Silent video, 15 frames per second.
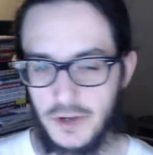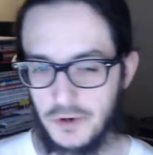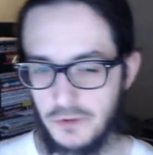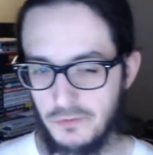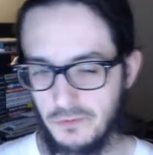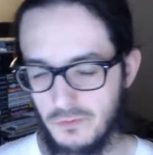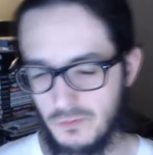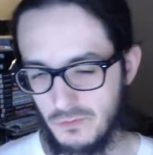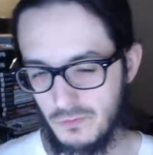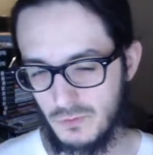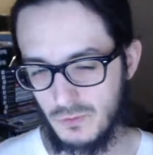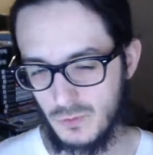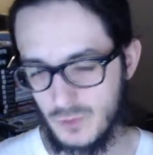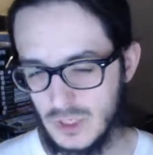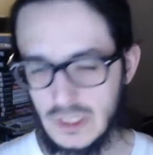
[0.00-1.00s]
I don't
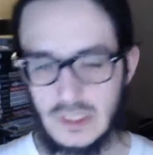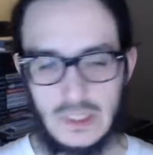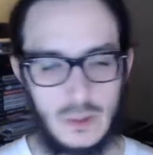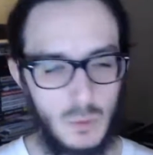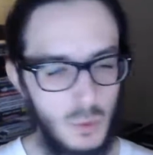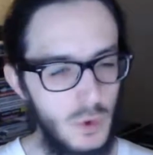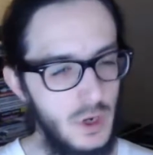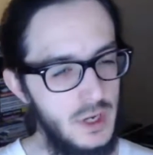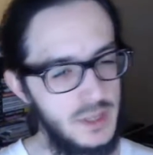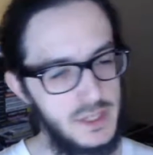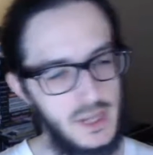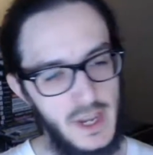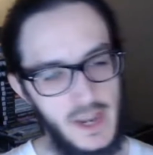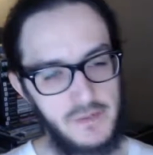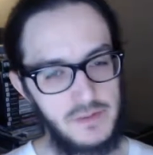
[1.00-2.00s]
really
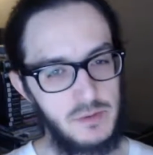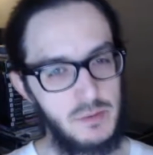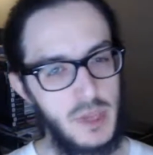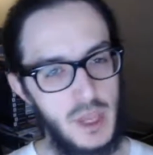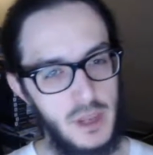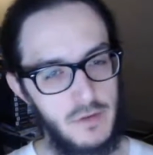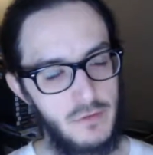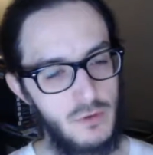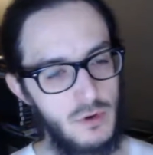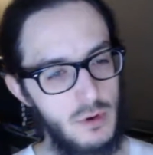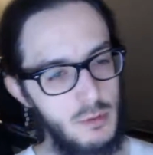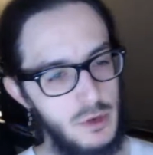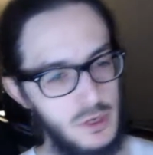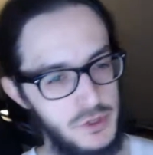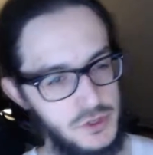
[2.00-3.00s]
want to have to pay
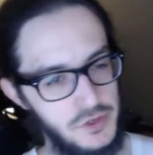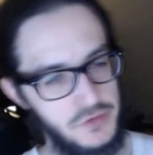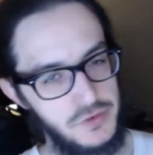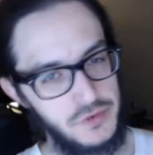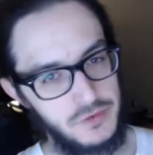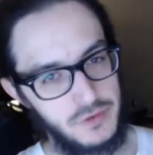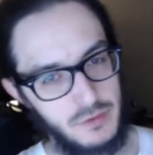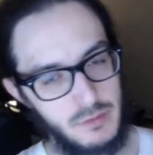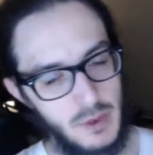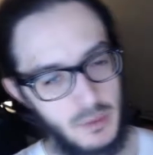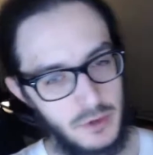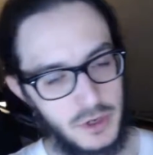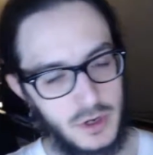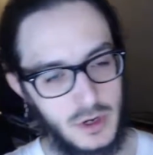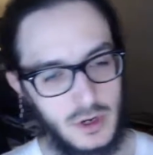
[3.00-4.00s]
for a bunch of different
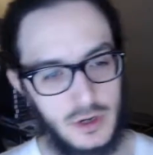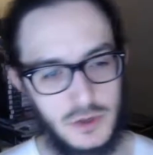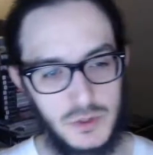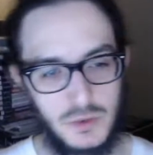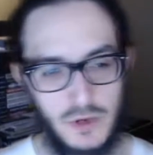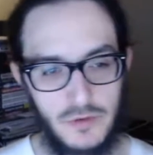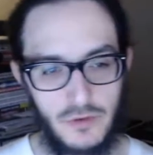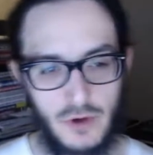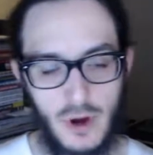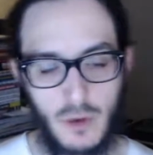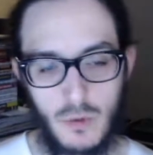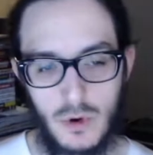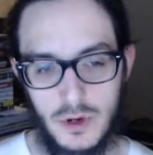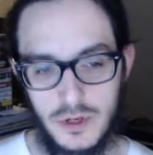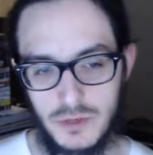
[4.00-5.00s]
memory cards
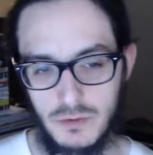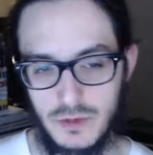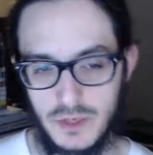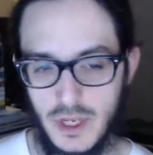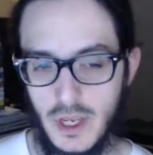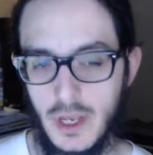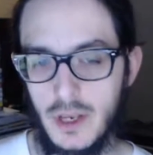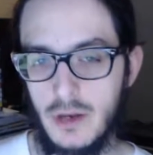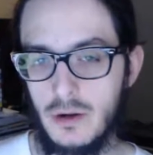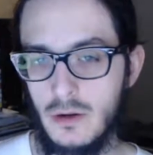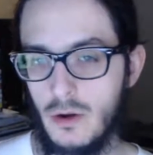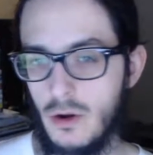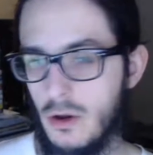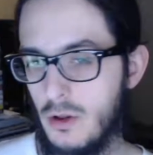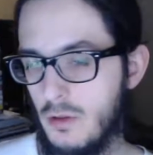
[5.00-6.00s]
whenever I want to
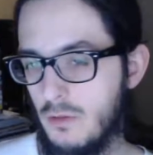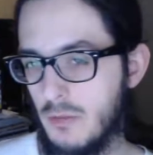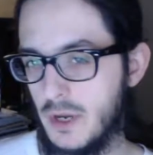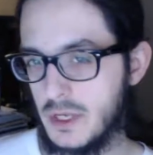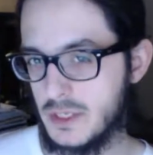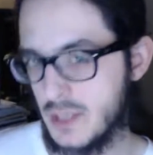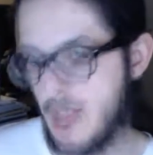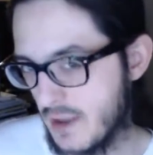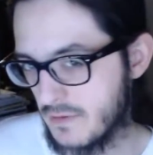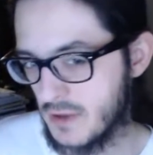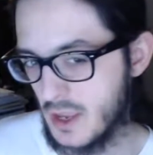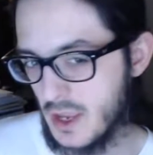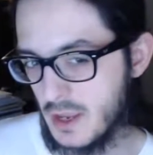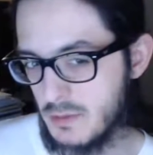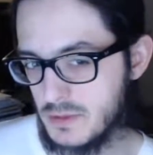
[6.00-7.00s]
retain all of my
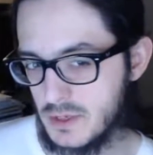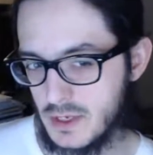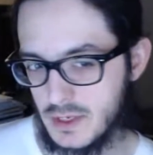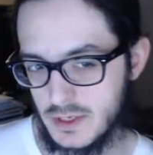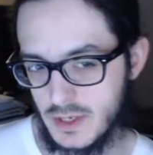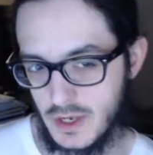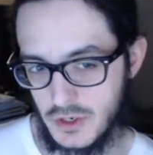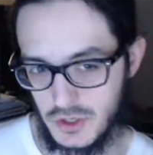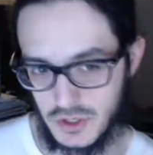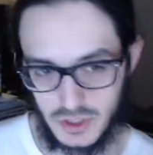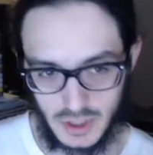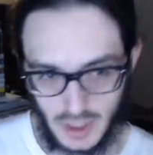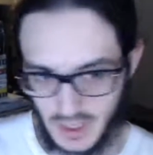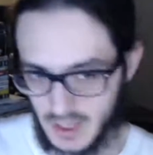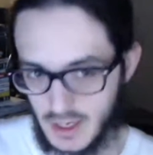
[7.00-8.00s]
save games because I
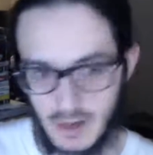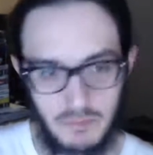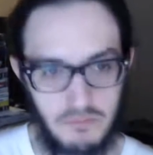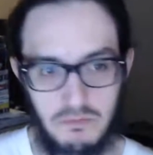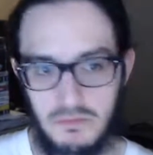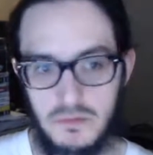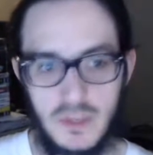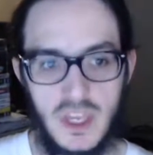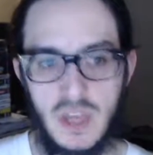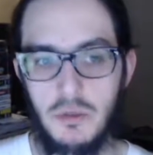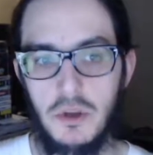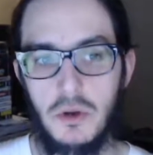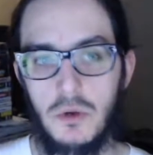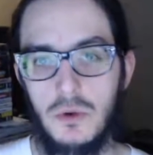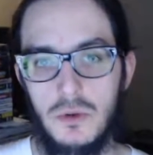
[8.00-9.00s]
just like
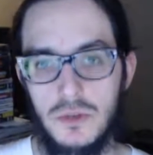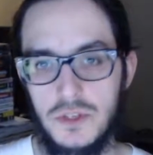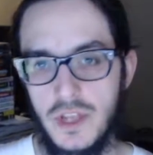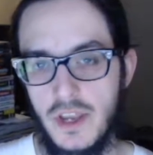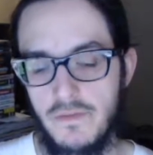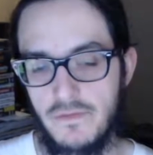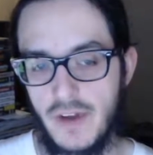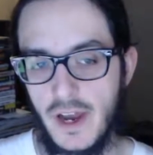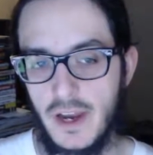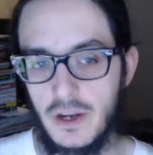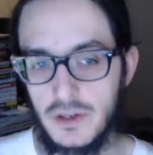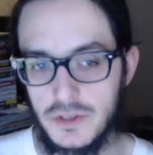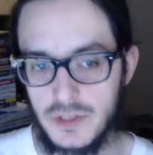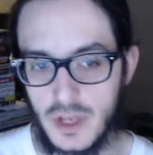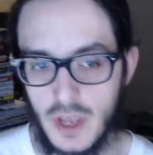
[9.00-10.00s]
keeping old save
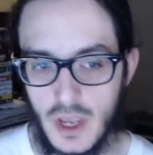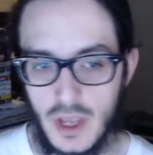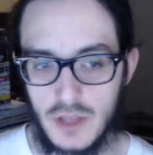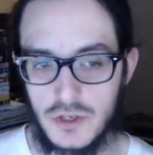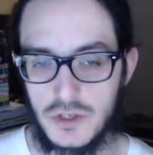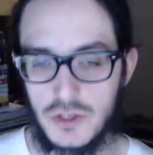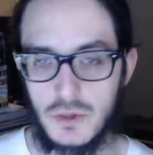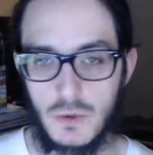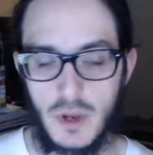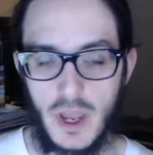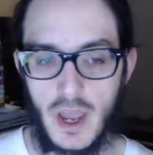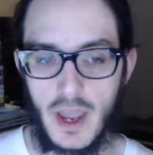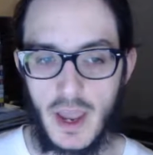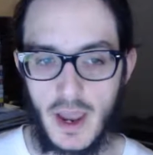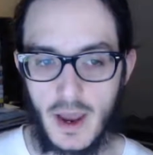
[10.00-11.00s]
files just the
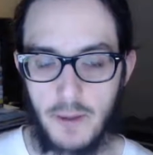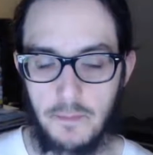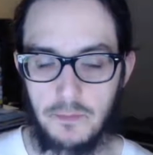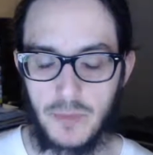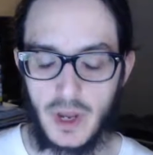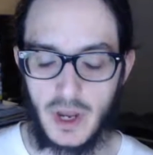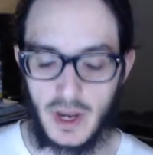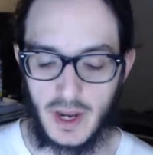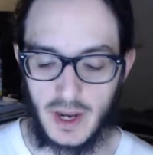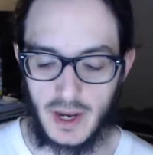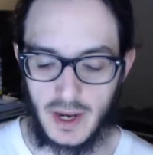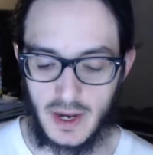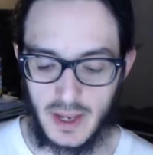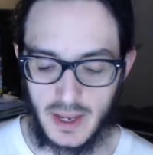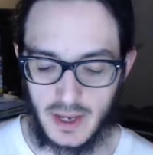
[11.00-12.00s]
way I am.
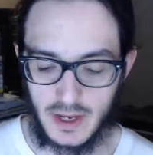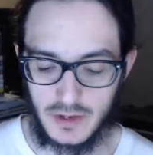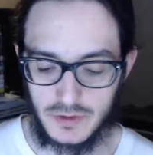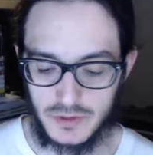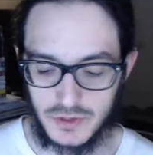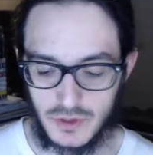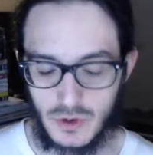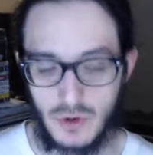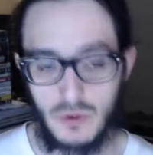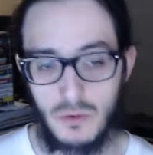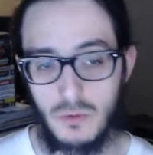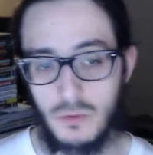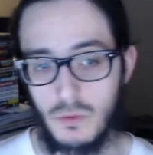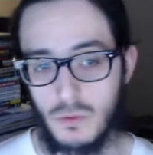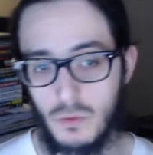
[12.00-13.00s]
Uh, and
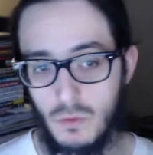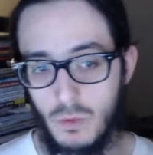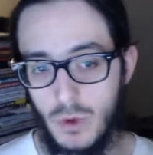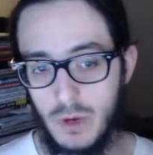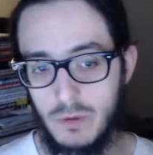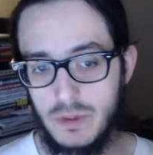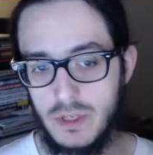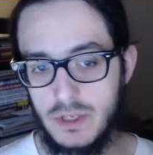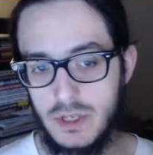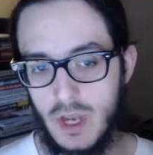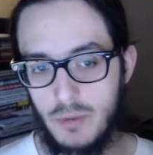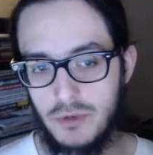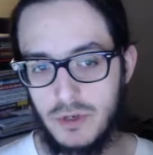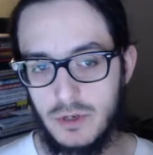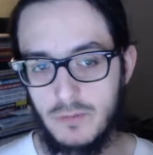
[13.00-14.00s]
so went with
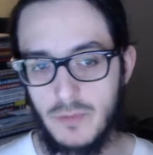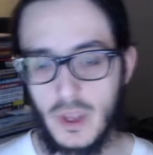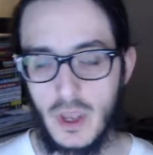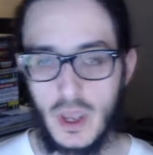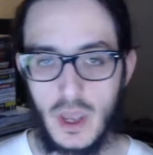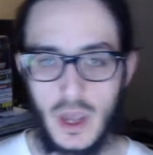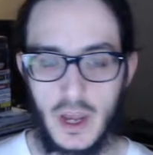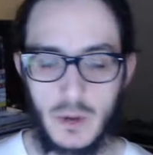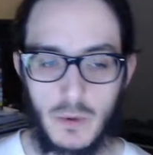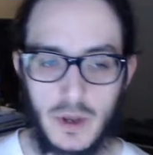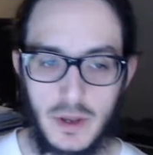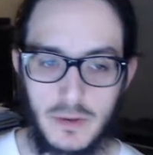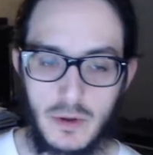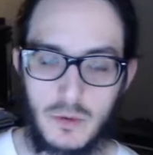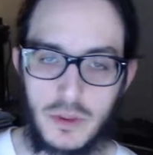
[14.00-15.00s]
this option.
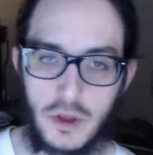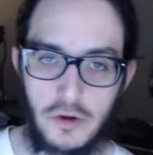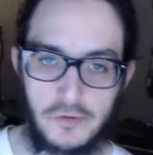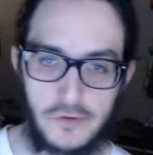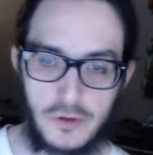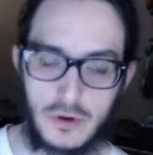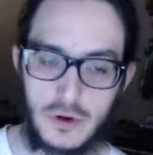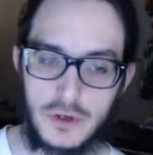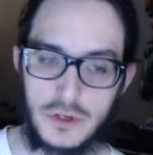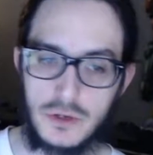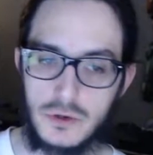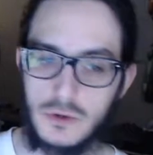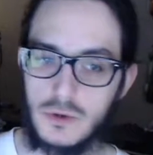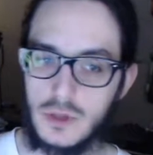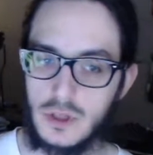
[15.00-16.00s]
Anyway, without further
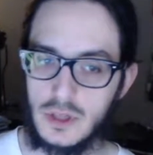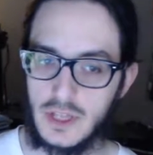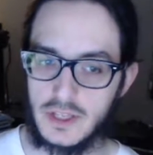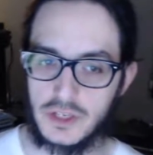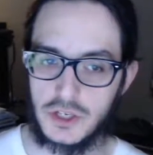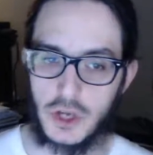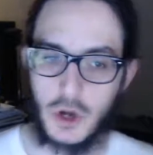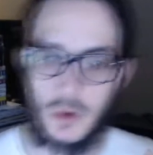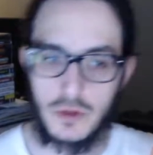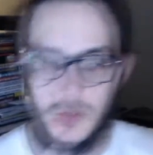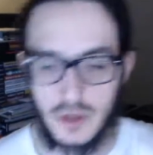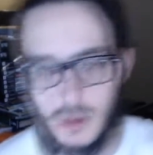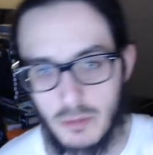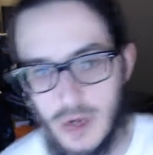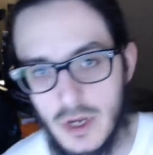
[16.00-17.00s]
ado, let's go
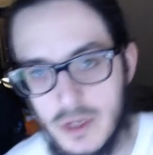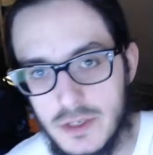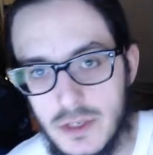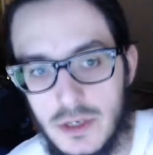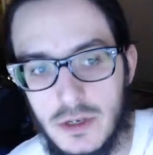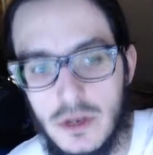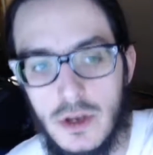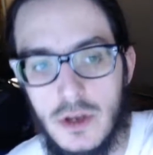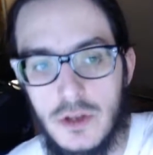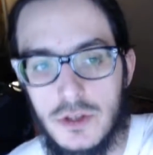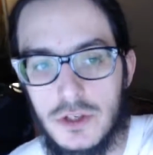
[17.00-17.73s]
with the unboxing.